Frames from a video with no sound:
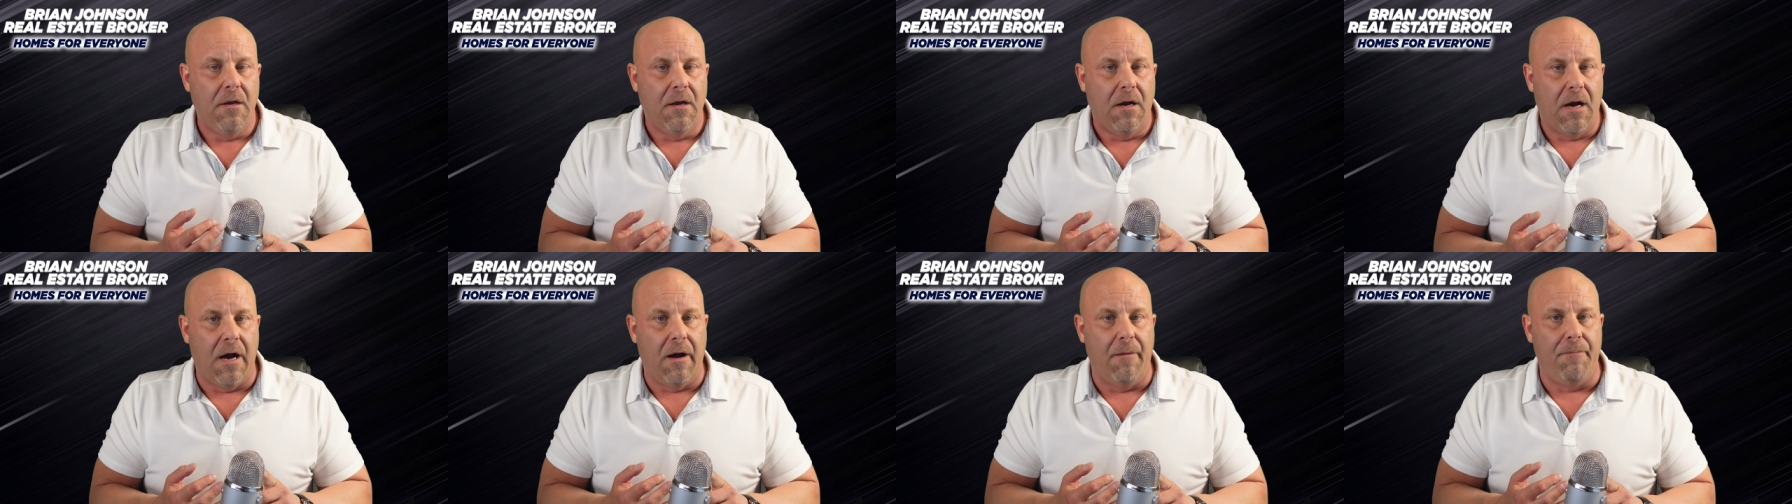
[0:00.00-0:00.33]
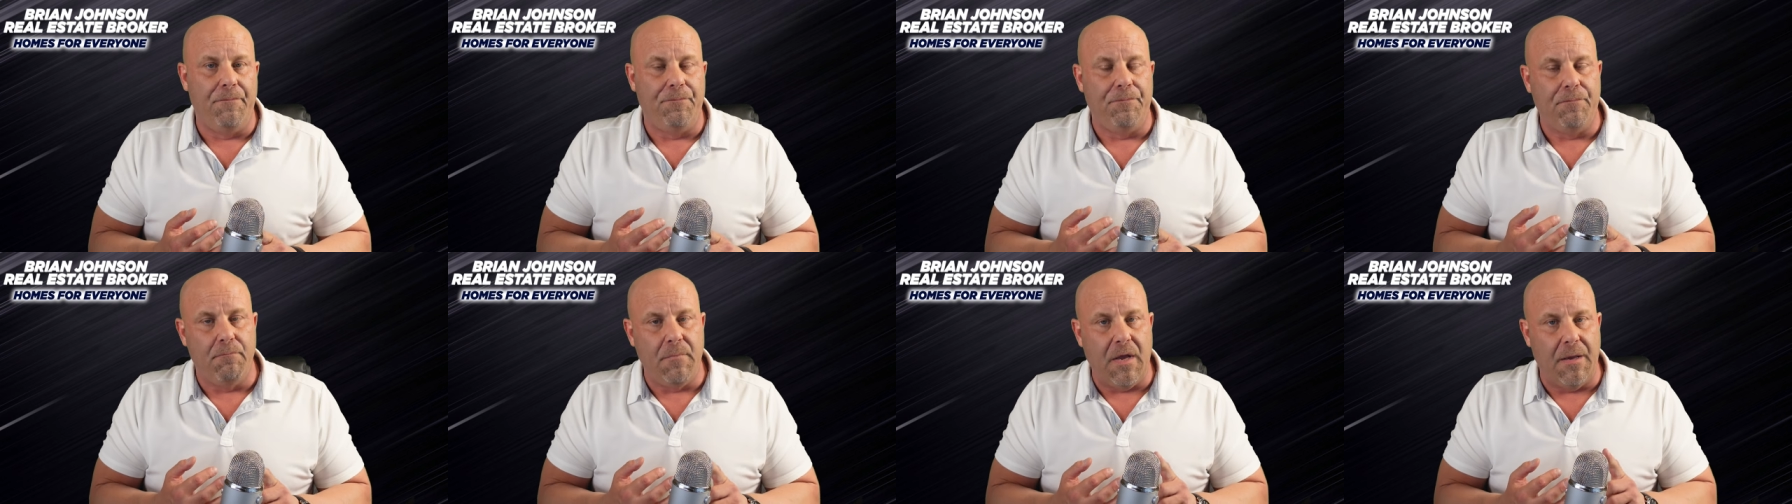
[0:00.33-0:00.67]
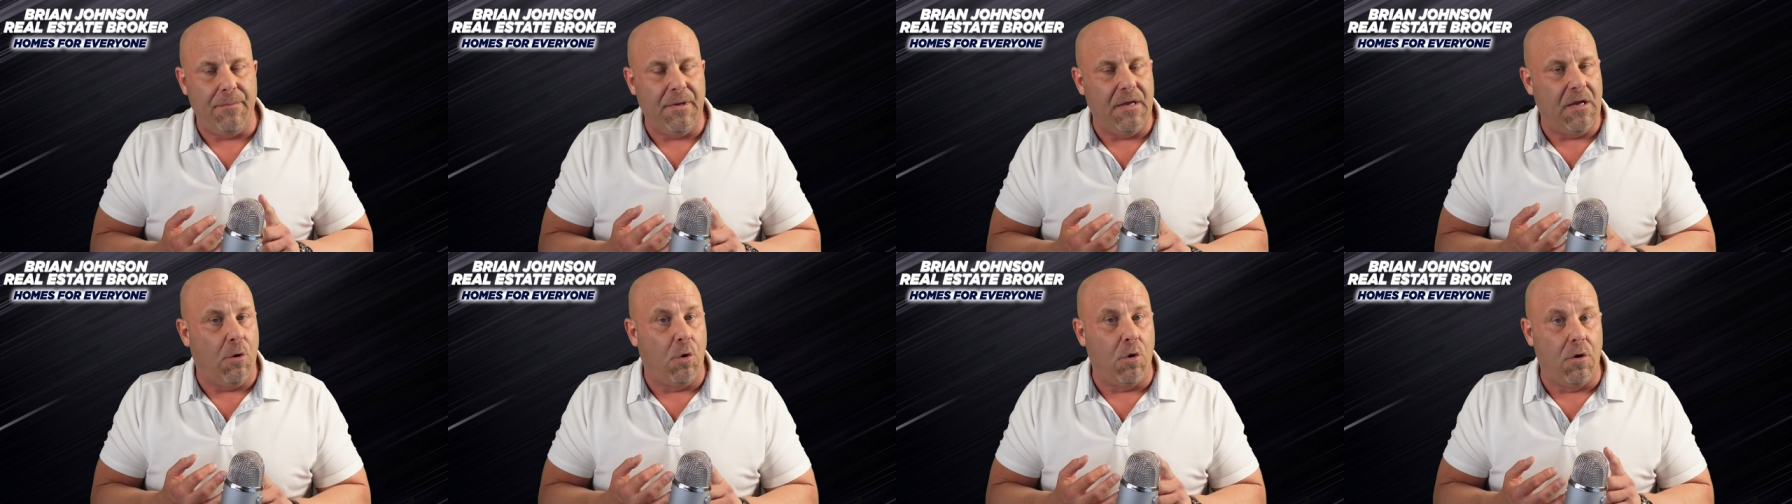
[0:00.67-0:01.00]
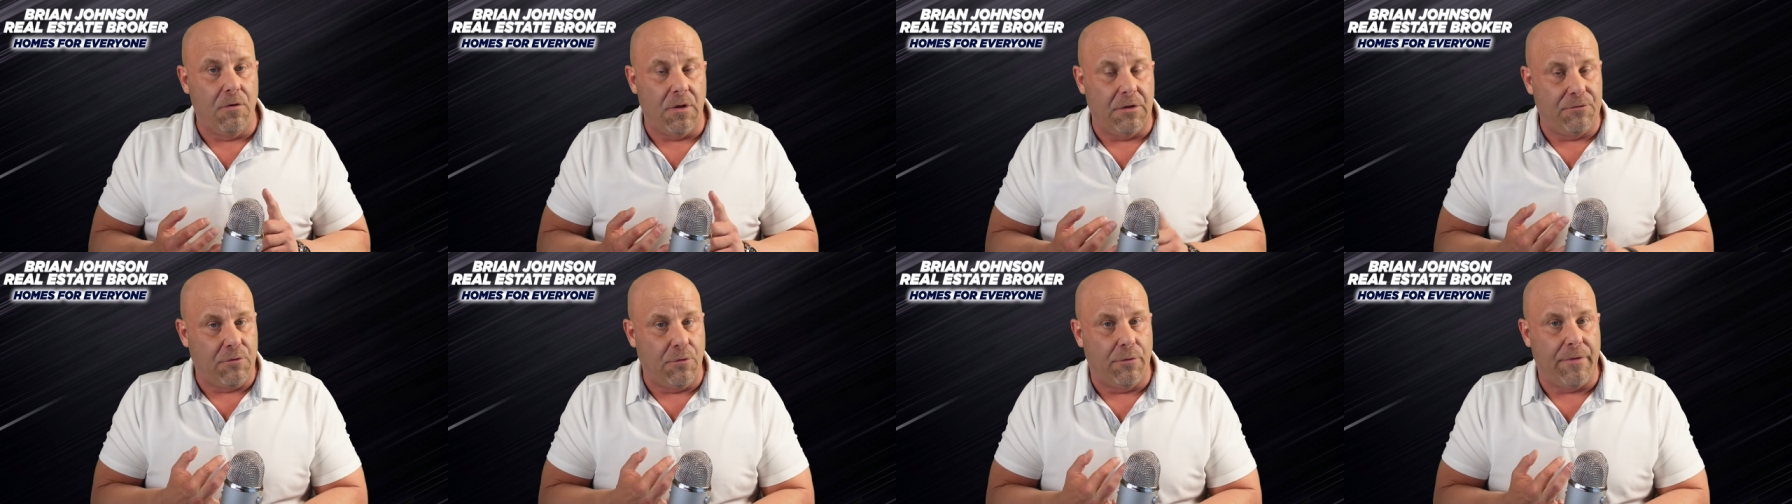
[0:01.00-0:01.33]
Um, maybe, or
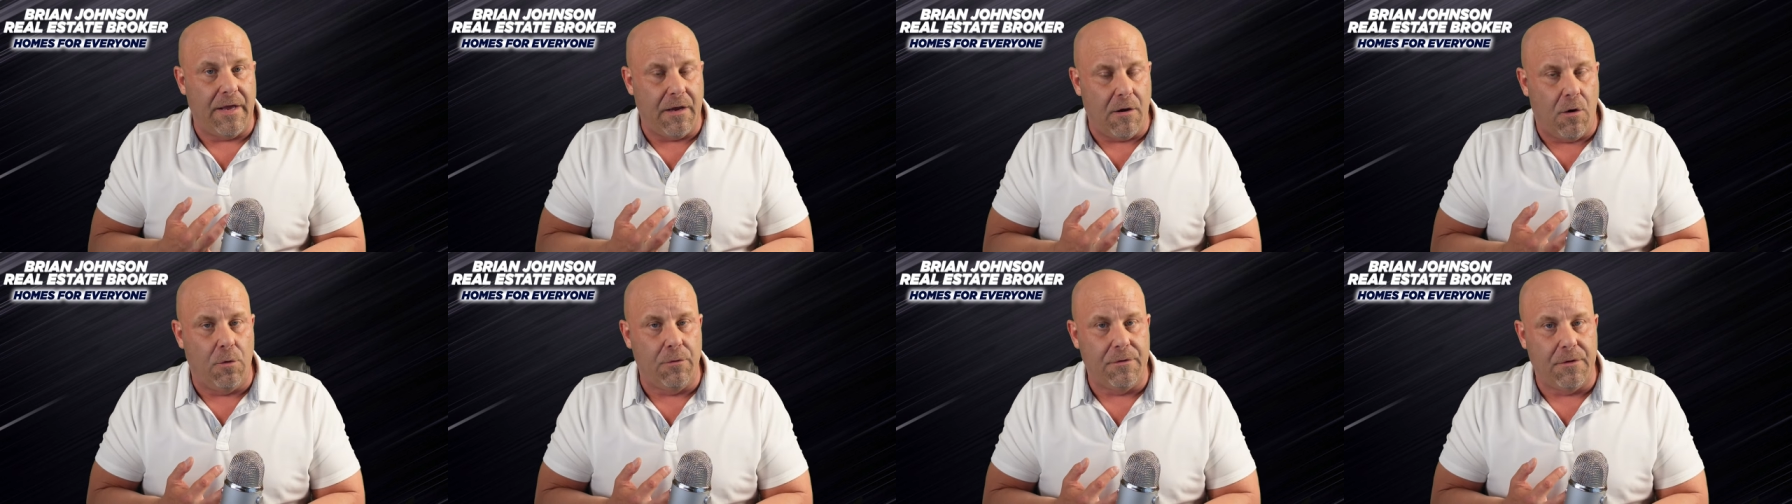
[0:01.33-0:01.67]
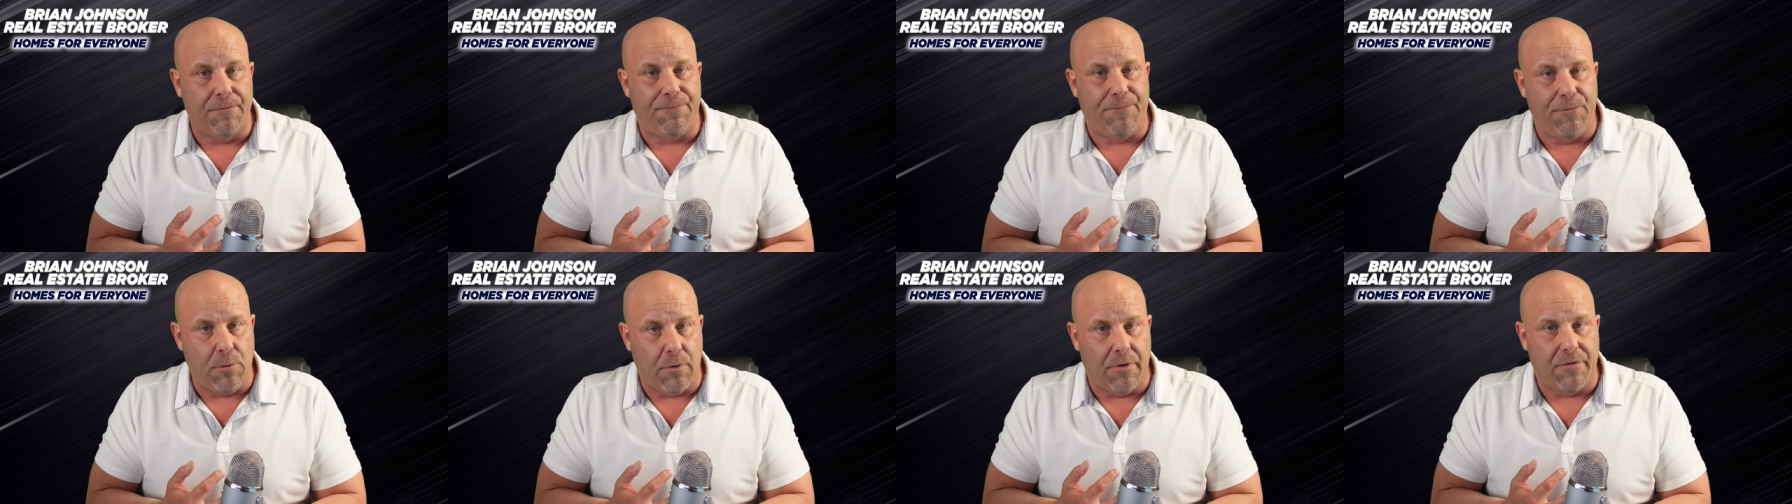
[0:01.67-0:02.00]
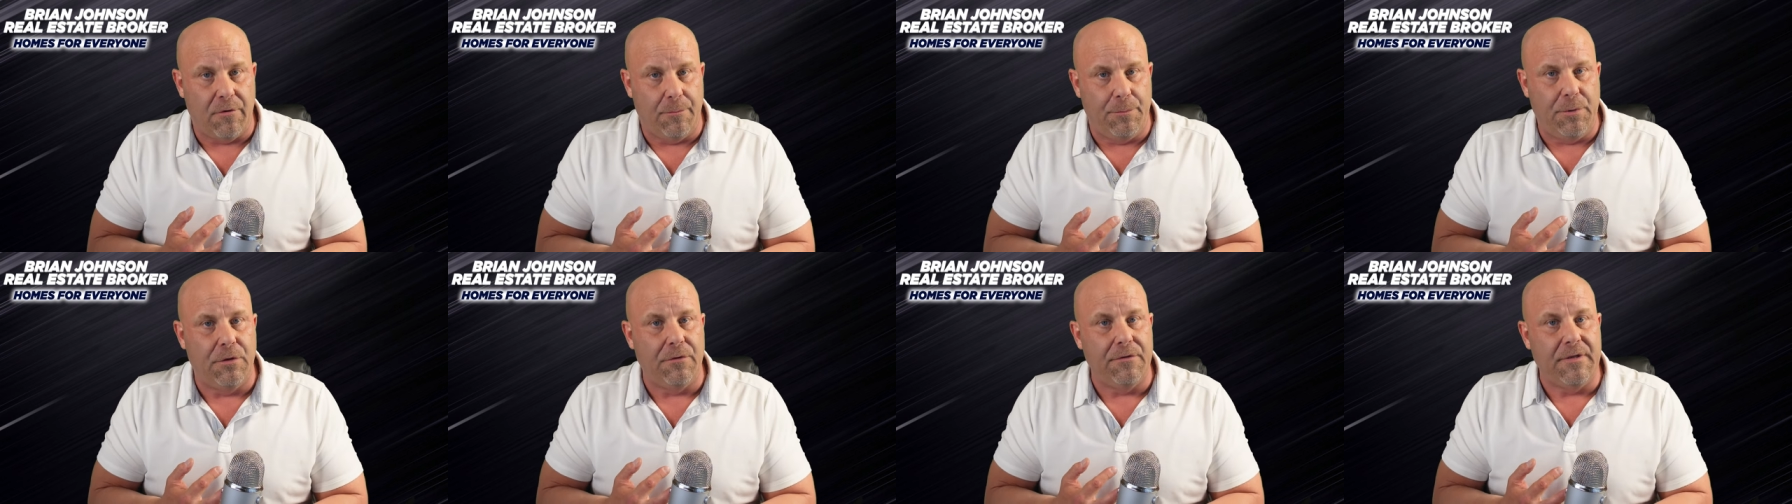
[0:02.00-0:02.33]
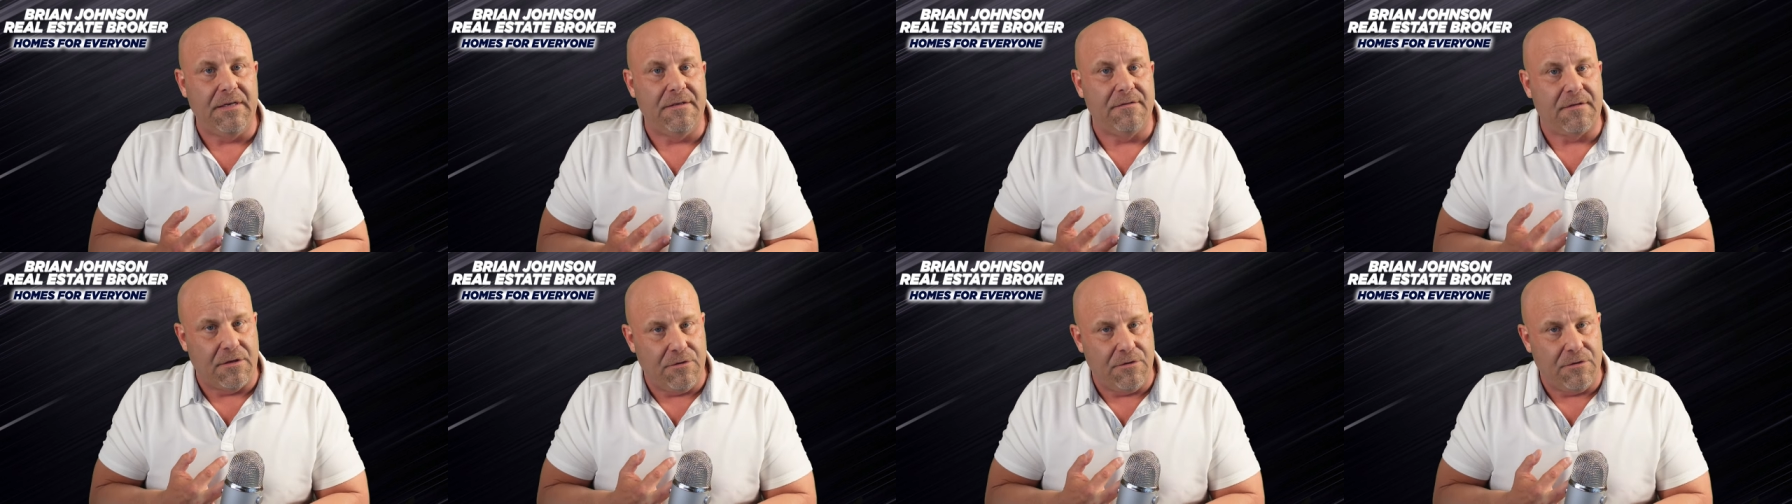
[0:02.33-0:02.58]
do they own a few other buildings?